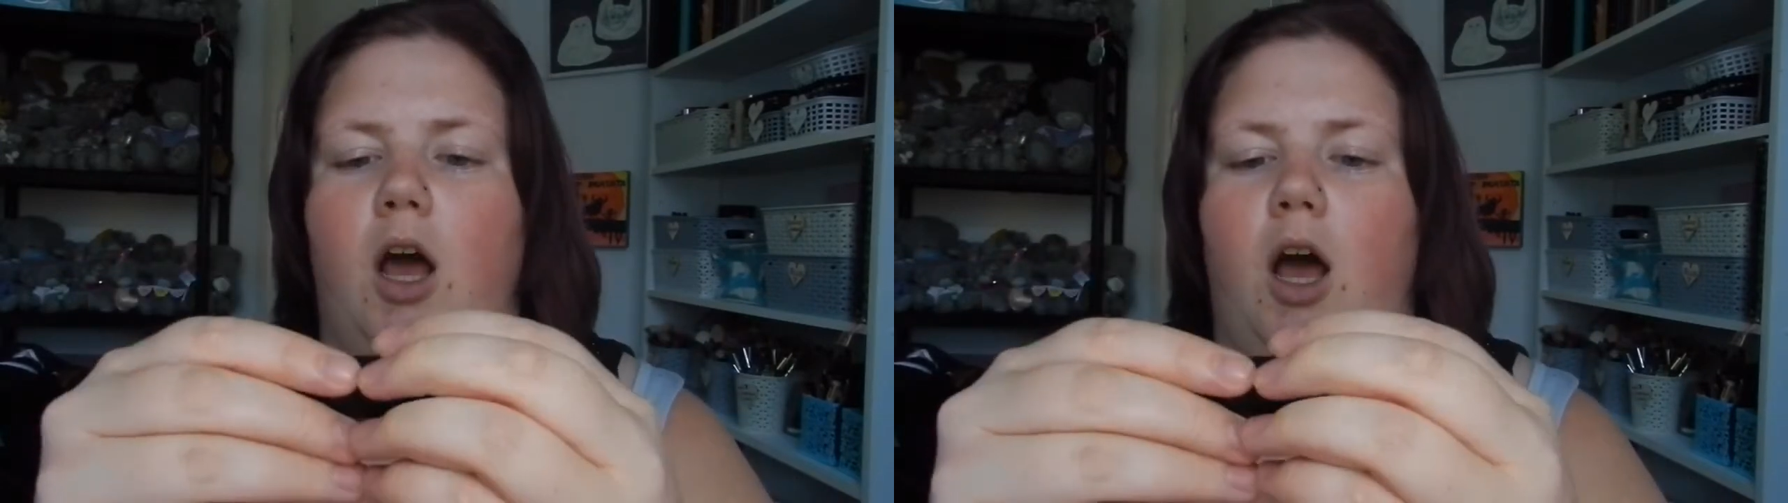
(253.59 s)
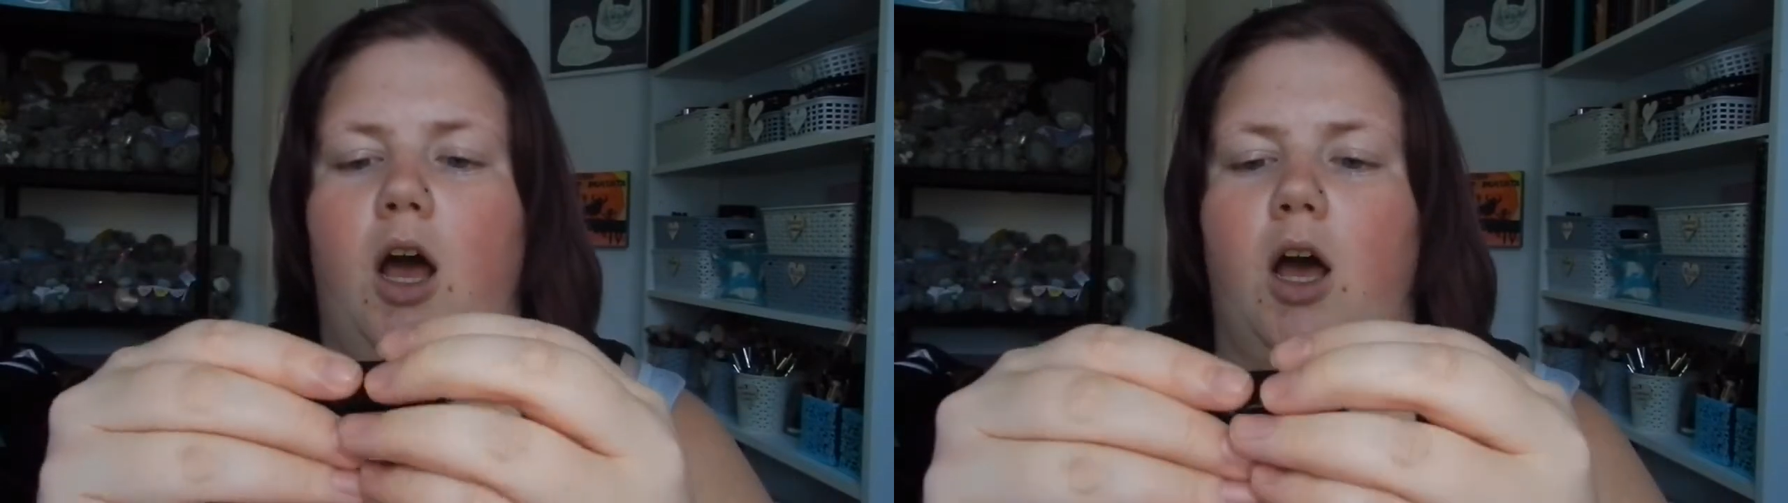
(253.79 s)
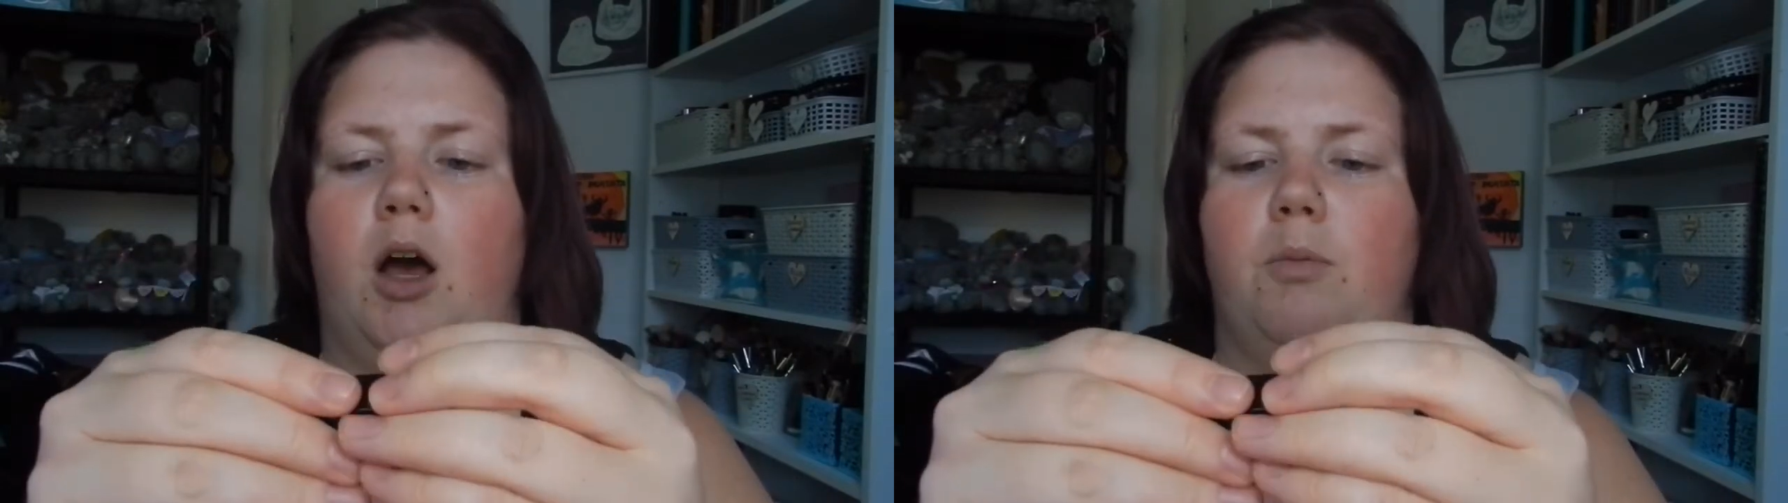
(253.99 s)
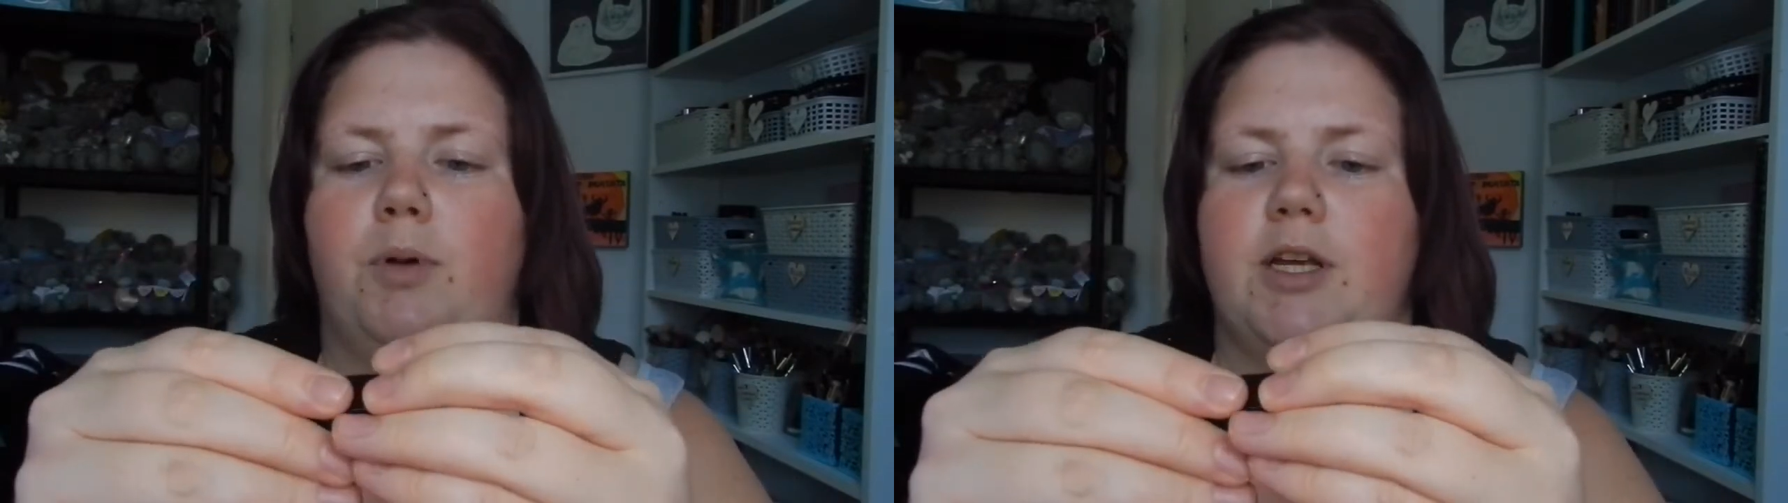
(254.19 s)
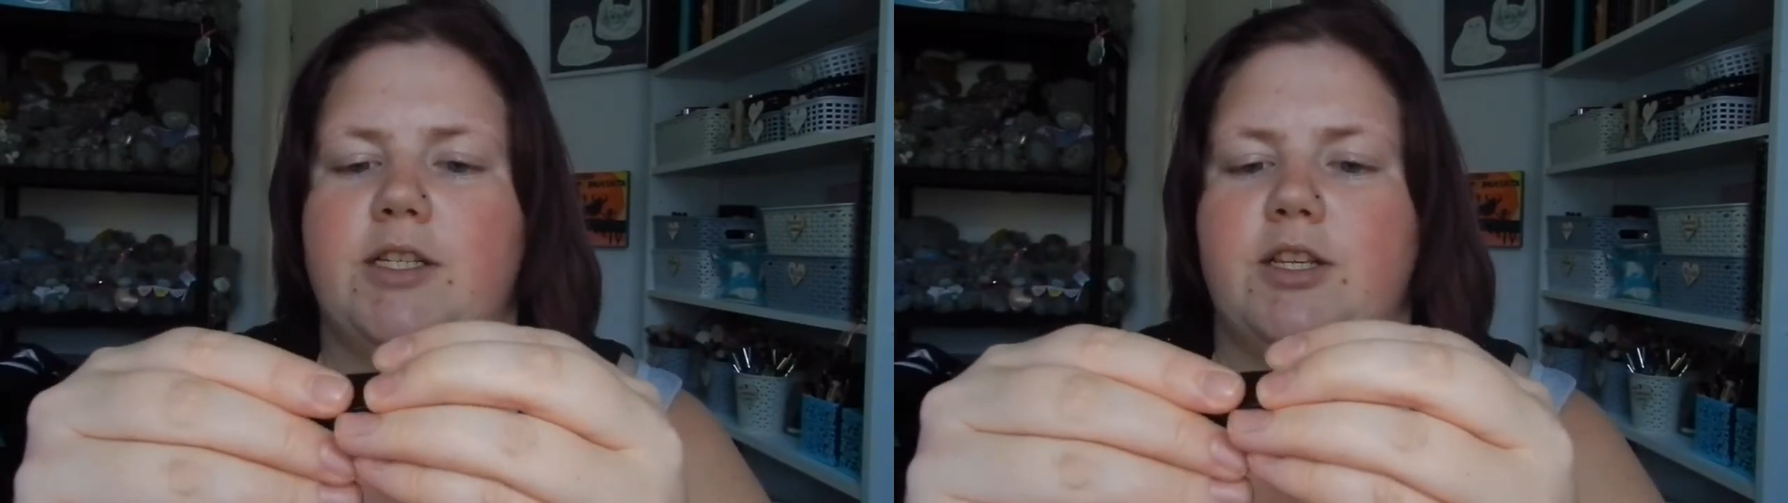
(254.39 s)

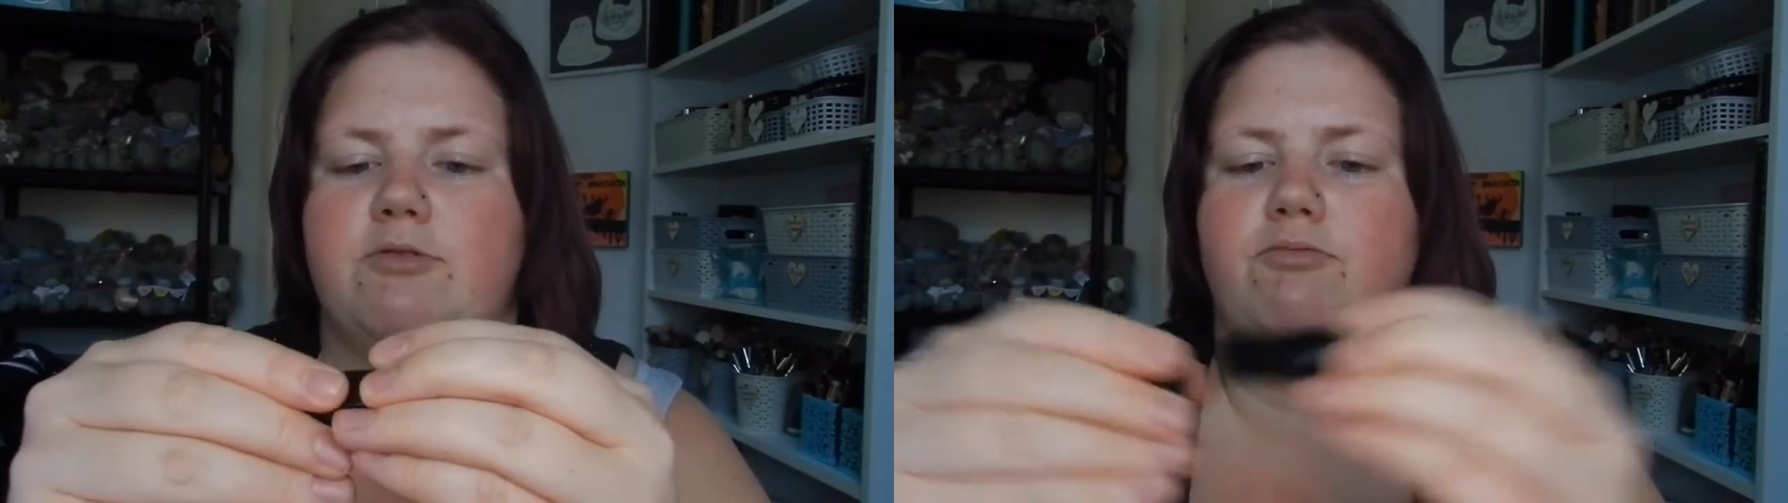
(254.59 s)
But it's this